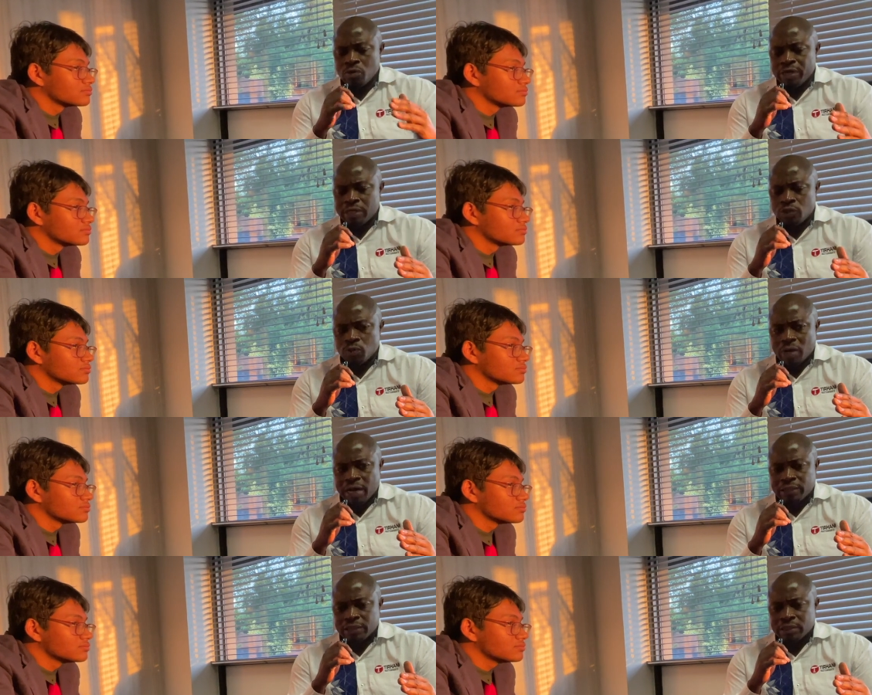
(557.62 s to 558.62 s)
Speaker 1: and you
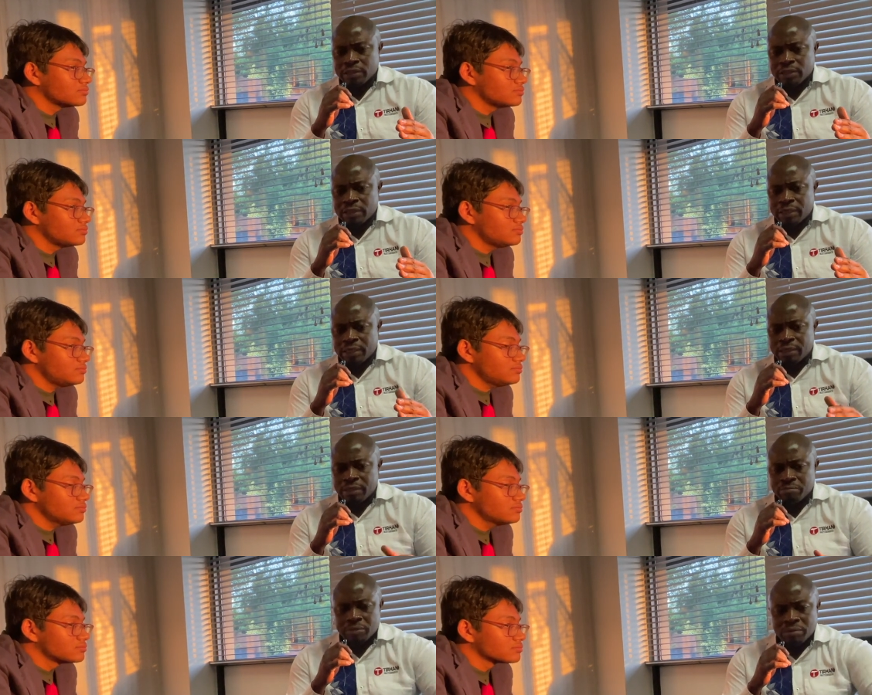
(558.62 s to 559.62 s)
ask uh,
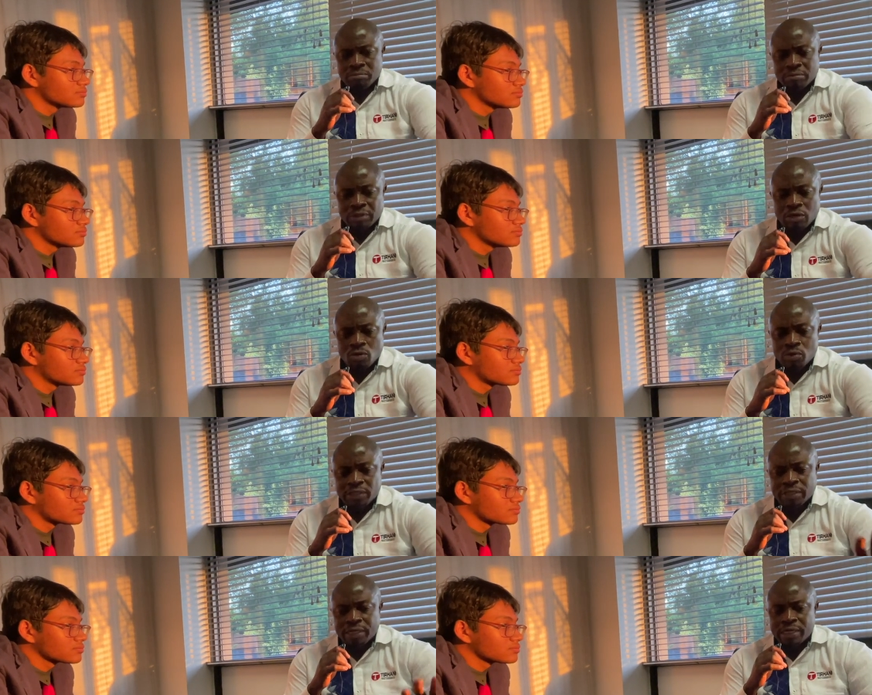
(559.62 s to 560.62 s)
the
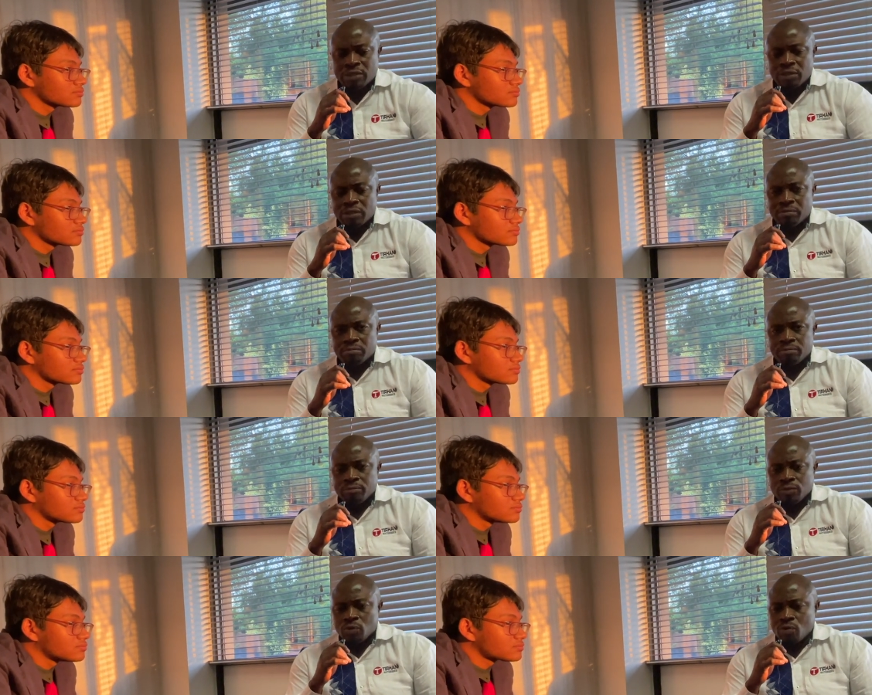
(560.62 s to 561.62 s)
lowest grade uh,
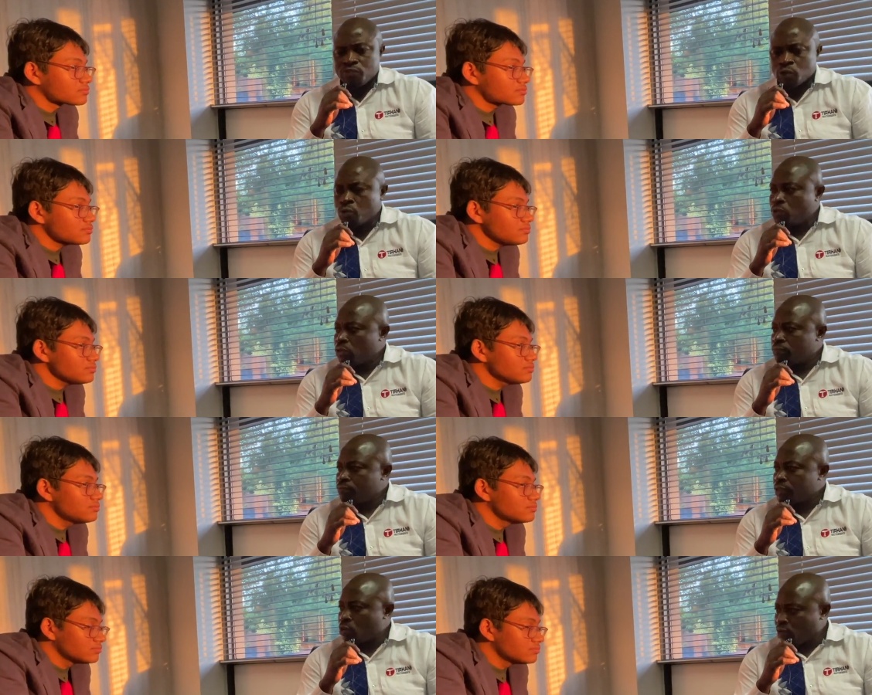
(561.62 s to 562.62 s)
of school
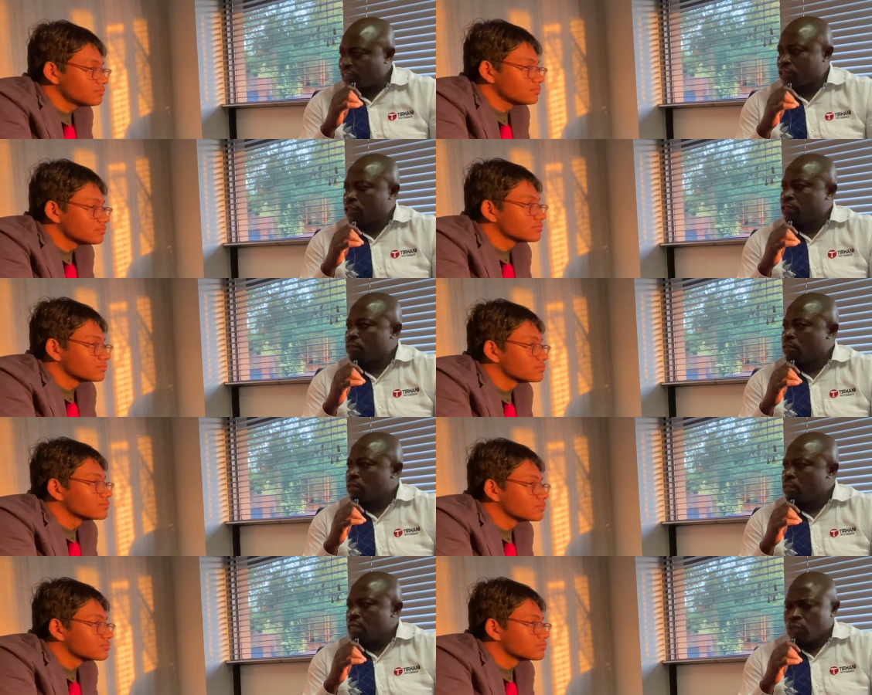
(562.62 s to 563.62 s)
a question,
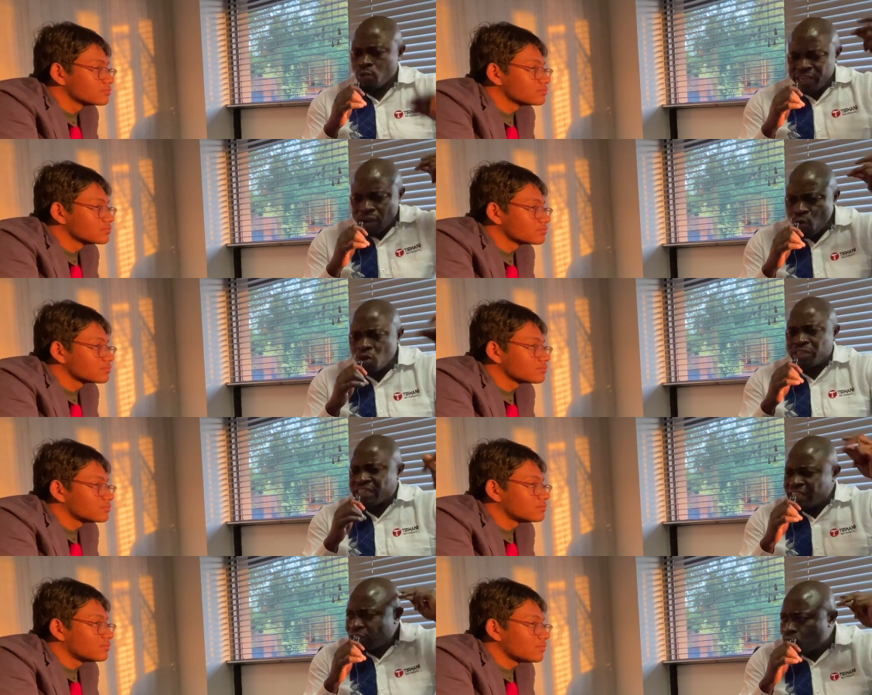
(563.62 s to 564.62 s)
you hear all the
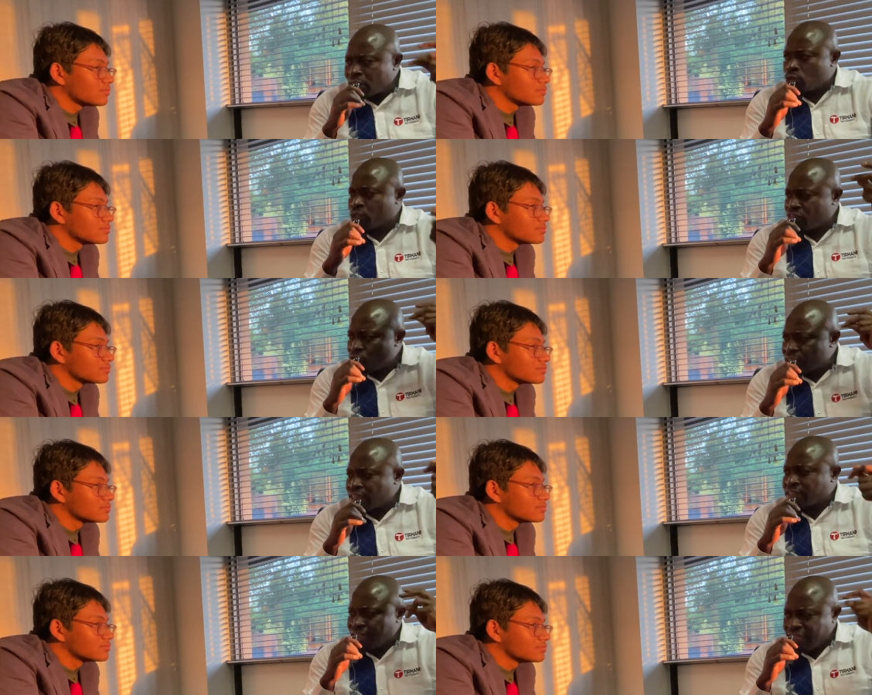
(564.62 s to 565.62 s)
kids want to give you an
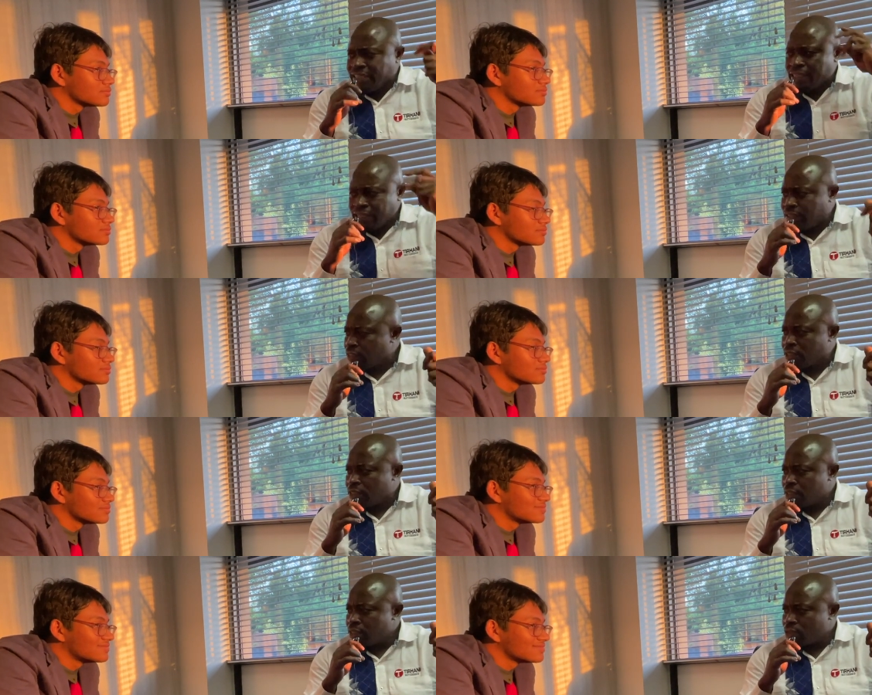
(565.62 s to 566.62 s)
answer.
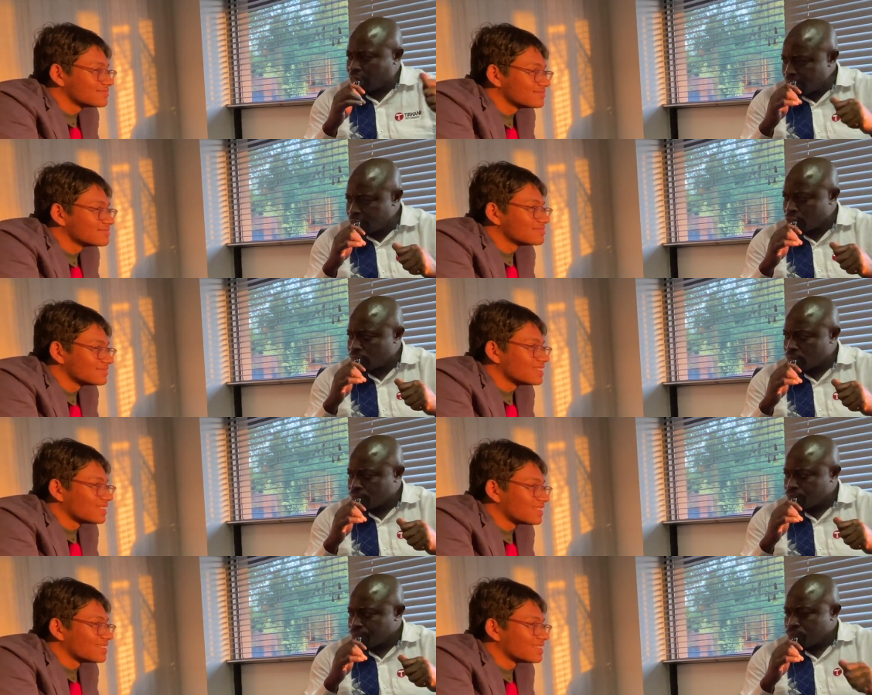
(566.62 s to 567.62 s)
Right? Yeah, yeah.
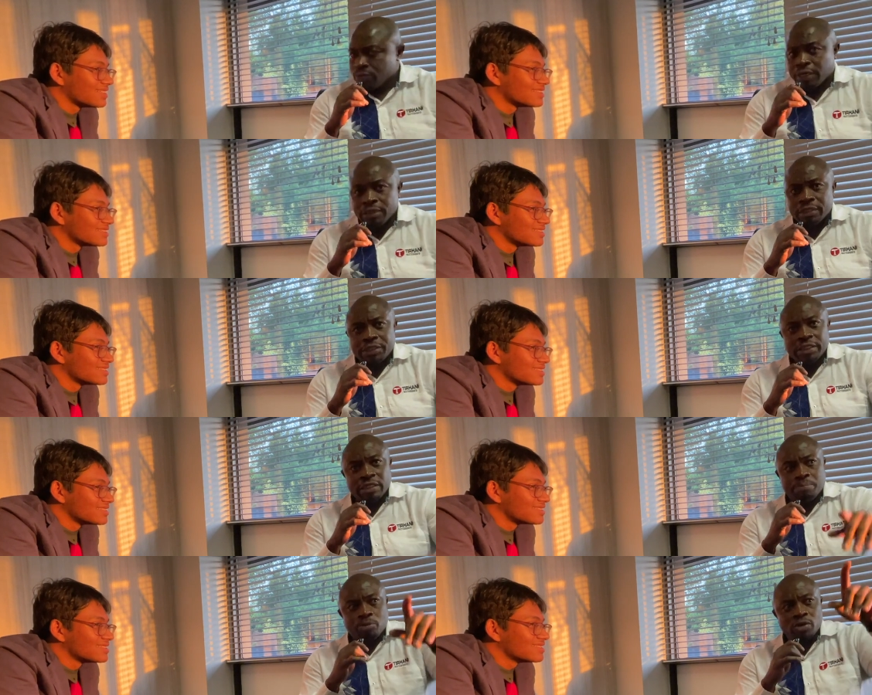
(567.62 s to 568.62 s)
And the
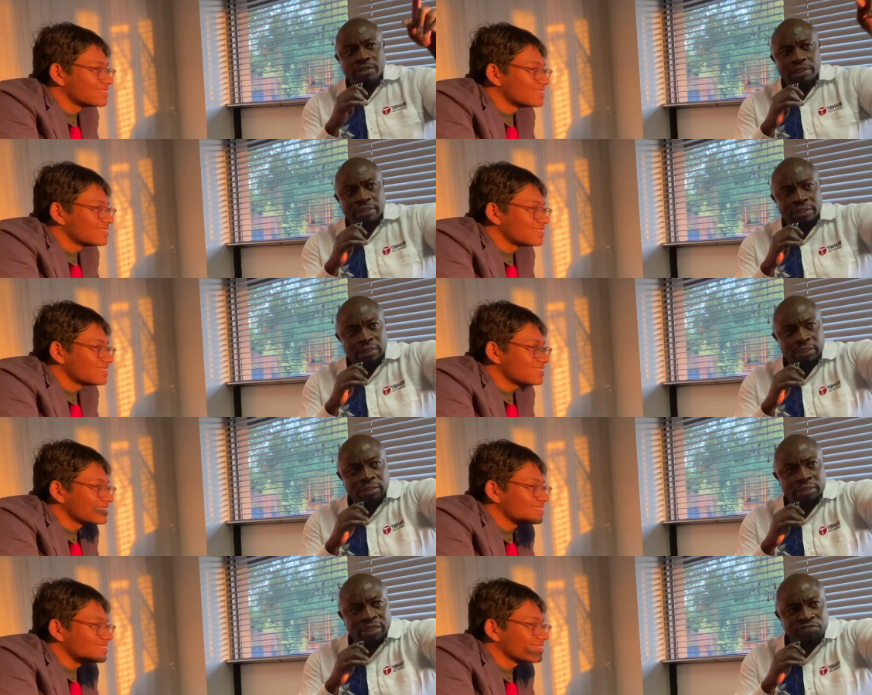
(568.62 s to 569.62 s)
teacher points at
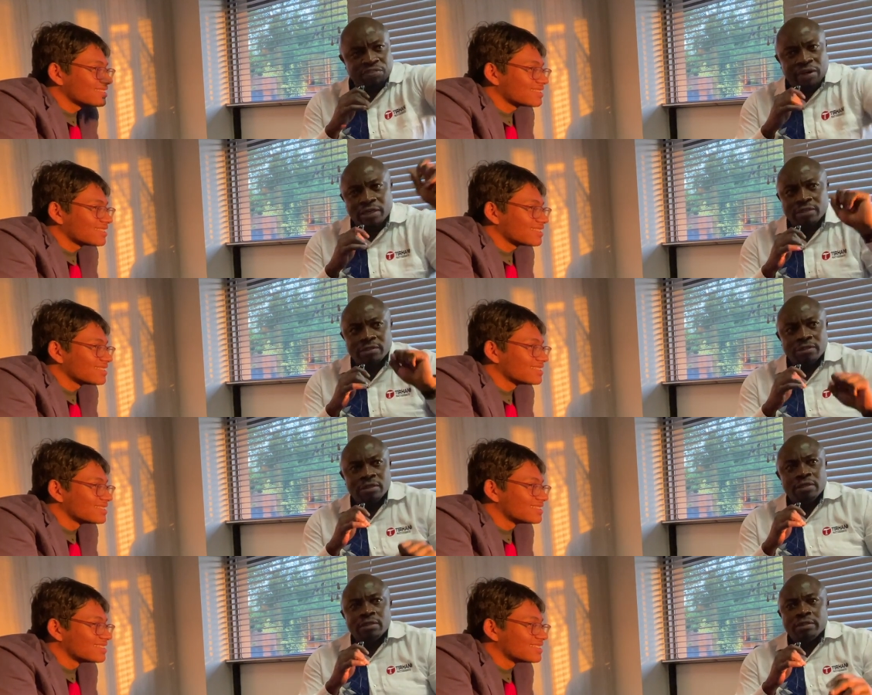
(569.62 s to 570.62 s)
uh, Rifa.
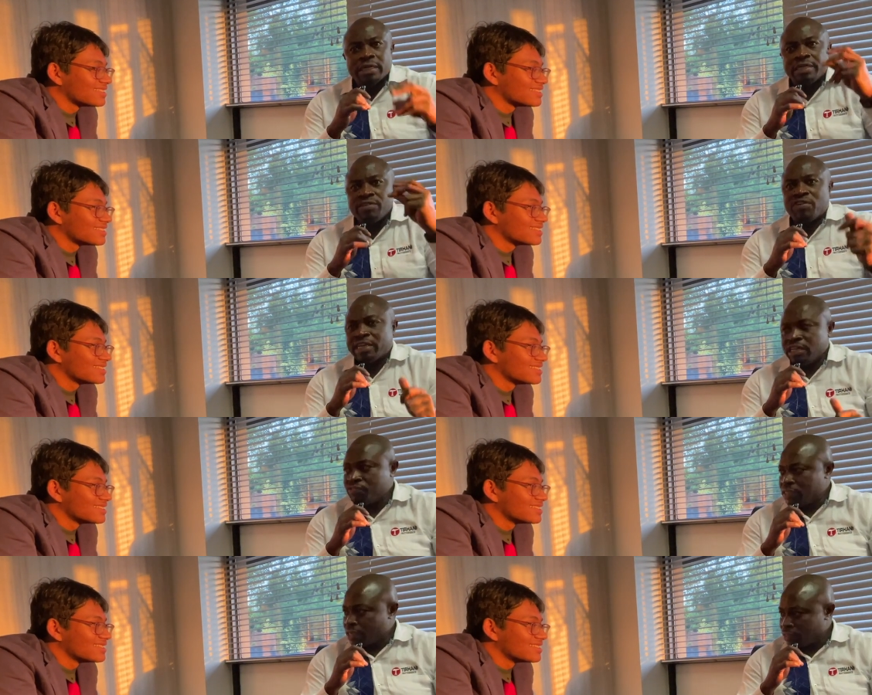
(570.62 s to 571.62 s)
Okay. Then Rifa
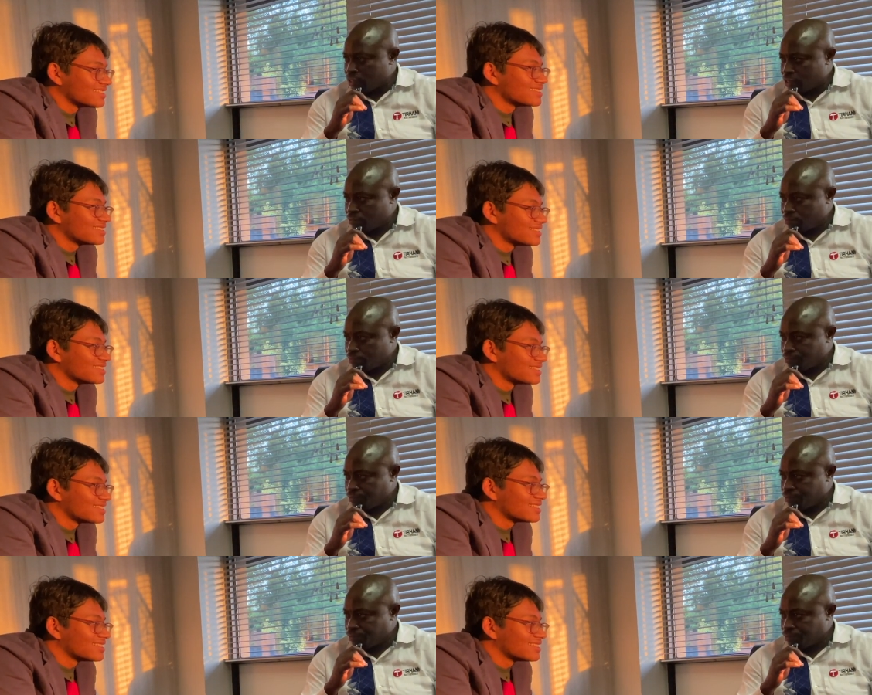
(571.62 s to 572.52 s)
gives an answer. Uh-huh.